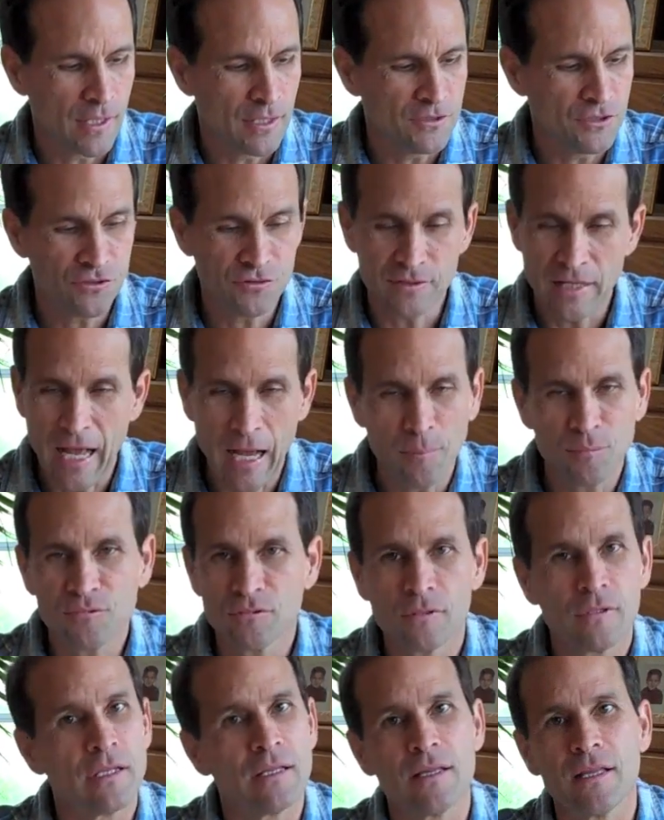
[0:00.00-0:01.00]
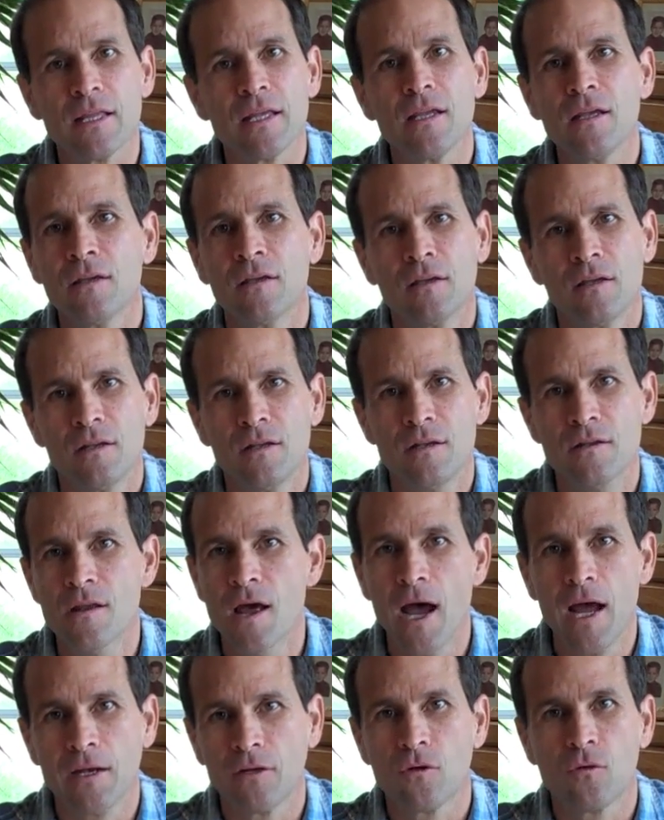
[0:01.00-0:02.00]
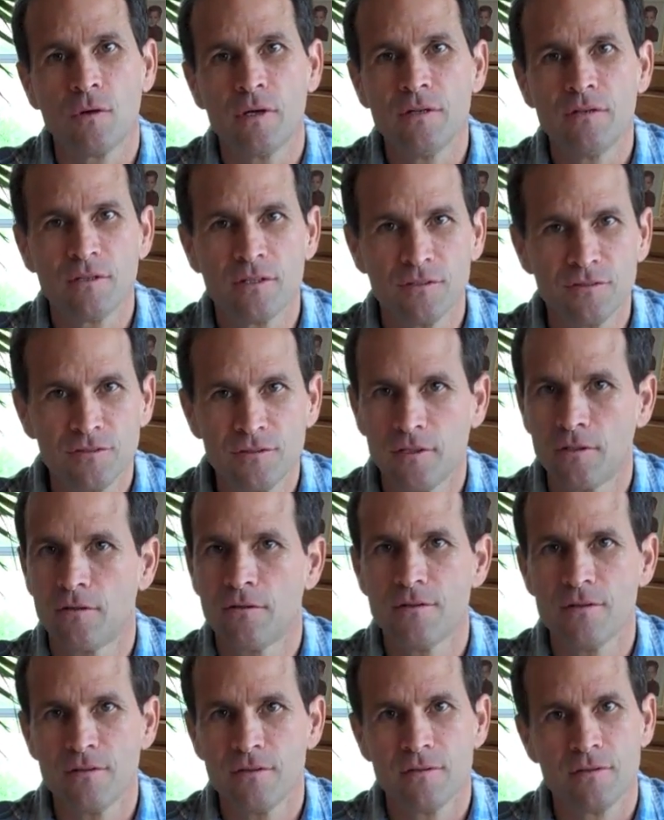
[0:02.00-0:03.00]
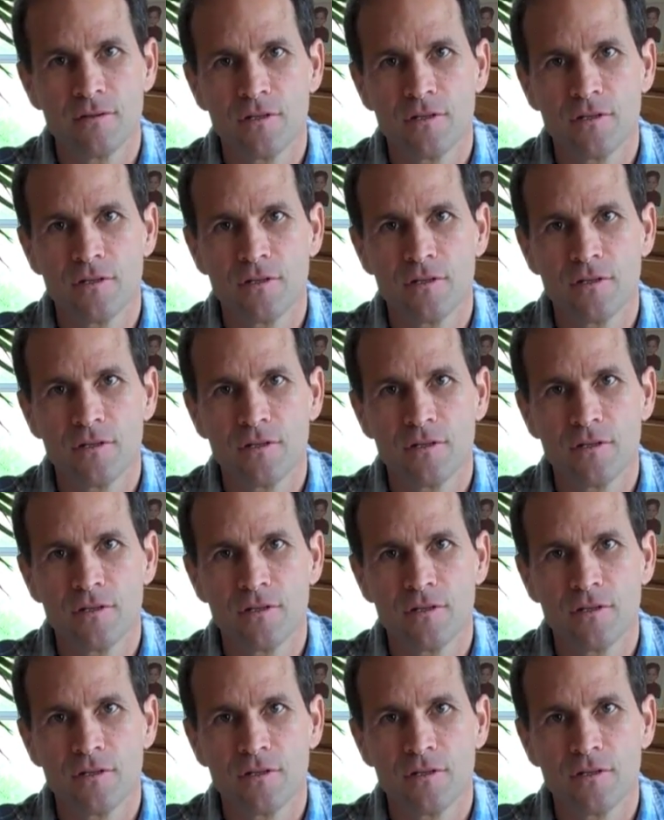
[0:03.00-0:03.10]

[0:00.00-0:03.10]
just absolutely not going to consider